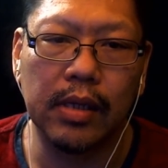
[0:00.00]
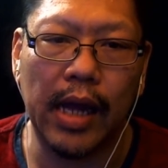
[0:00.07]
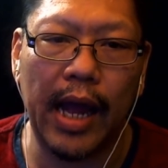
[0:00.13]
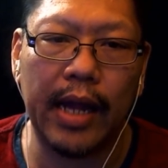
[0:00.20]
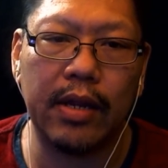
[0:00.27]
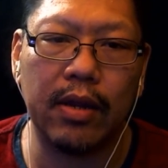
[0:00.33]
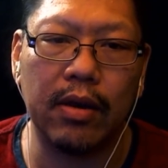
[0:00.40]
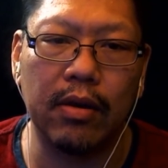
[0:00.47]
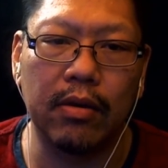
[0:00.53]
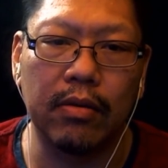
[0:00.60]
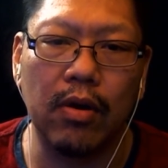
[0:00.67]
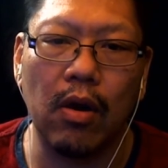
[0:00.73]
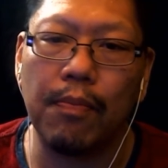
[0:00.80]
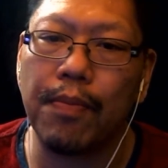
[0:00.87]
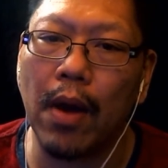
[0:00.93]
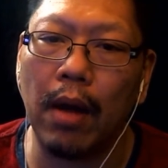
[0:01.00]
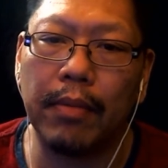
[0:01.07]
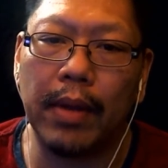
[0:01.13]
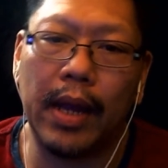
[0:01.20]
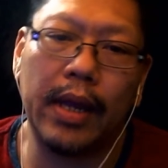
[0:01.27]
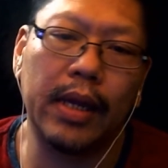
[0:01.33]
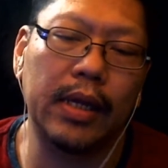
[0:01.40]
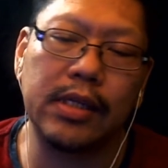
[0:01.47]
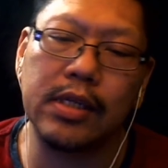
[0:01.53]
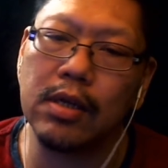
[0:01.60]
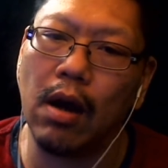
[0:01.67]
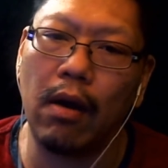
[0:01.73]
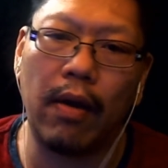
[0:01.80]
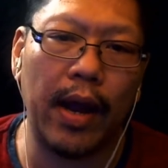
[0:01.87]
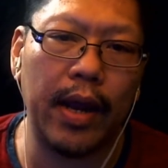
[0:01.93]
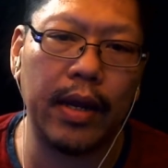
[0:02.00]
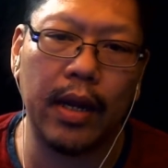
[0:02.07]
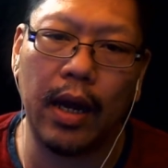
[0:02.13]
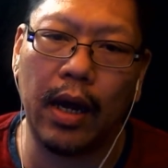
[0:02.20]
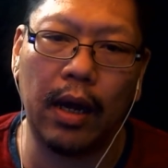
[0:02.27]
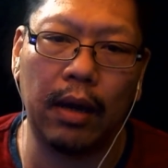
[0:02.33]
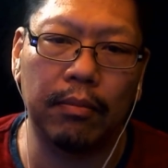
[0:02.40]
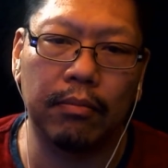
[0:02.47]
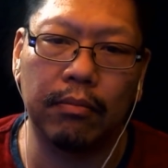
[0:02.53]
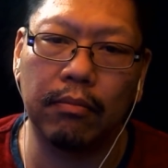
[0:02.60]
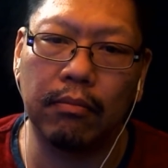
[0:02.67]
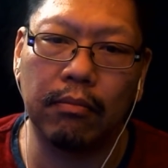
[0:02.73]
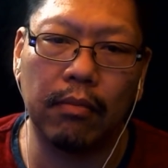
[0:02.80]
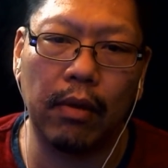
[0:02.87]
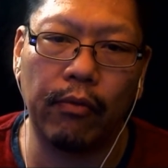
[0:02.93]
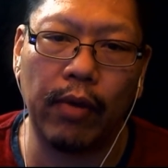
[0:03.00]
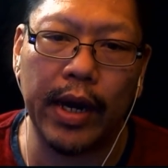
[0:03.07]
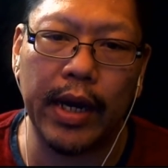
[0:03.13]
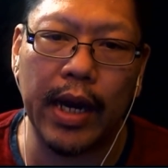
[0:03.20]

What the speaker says: Ando, no problem, hey, it's all right. Right